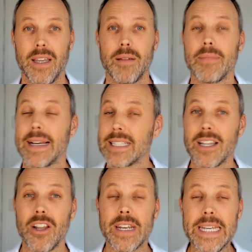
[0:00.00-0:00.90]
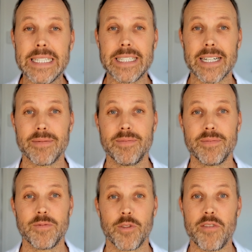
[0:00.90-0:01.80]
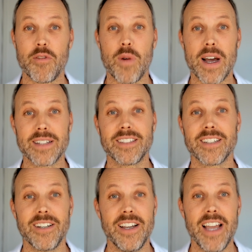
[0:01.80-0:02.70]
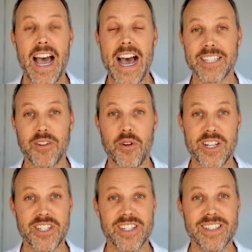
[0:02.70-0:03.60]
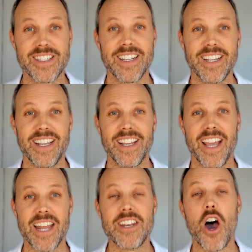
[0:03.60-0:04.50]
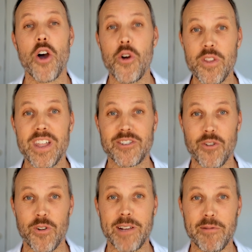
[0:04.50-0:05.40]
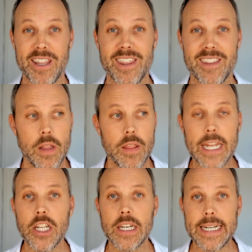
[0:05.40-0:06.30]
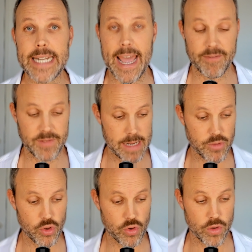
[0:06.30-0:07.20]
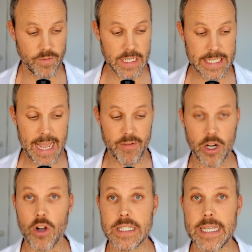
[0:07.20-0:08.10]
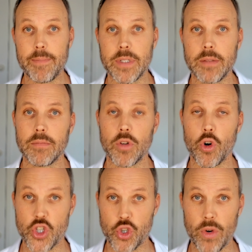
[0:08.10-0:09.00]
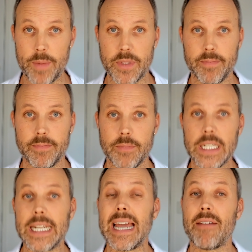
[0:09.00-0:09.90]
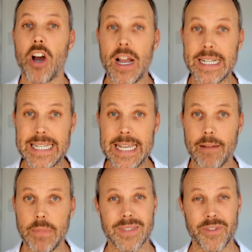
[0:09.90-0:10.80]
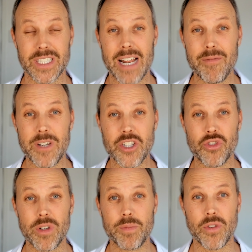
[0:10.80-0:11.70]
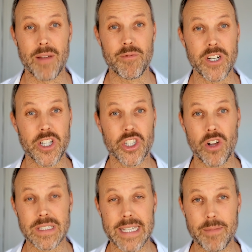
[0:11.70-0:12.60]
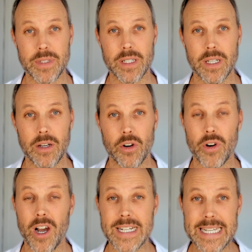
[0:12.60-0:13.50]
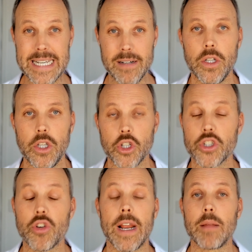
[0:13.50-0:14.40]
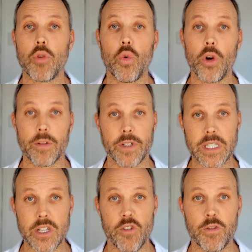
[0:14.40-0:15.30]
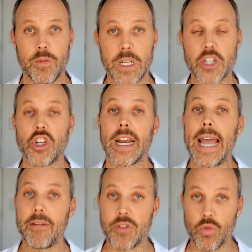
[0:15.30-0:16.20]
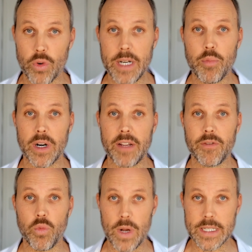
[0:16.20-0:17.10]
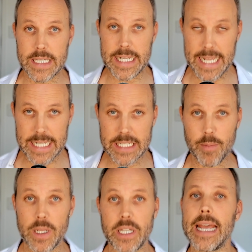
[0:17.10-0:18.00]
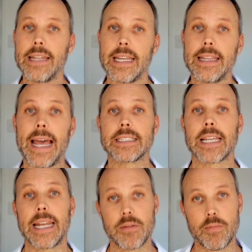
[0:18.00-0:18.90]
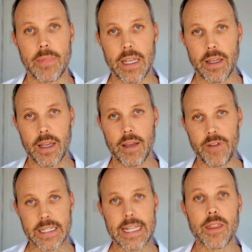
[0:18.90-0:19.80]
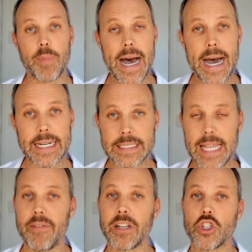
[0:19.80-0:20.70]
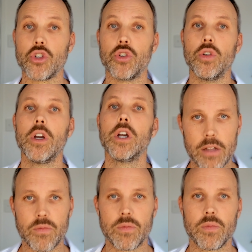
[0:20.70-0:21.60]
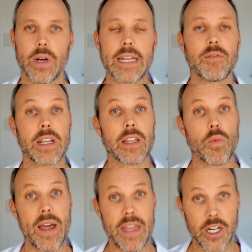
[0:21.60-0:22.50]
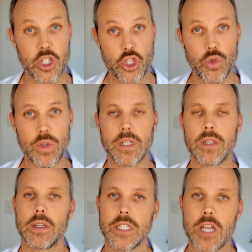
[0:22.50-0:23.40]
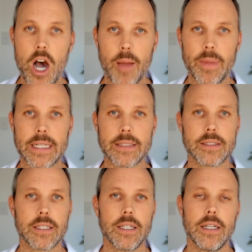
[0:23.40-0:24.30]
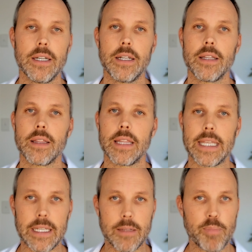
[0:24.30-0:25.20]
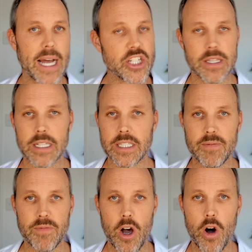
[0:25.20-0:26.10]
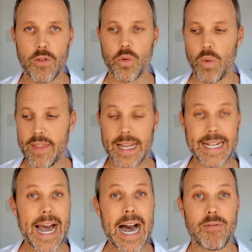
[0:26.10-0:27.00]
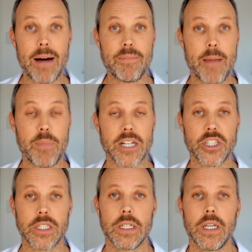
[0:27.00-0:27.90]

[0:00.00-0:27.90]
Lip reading: Makes it a lot easier for everyone to ask questions and know who they're talking with. Then you need to have you need to have a concept or a script. You need to have an idea. If it's an unfinished script or an unfinished concept or an idea, you're just creating more work for yourself because you're going to have to rebrief once it is completed, and then that's going to affect the other parties having to reconfigure the way they're going to do it, the timings, the budget that's involved, the way they carve up that budget.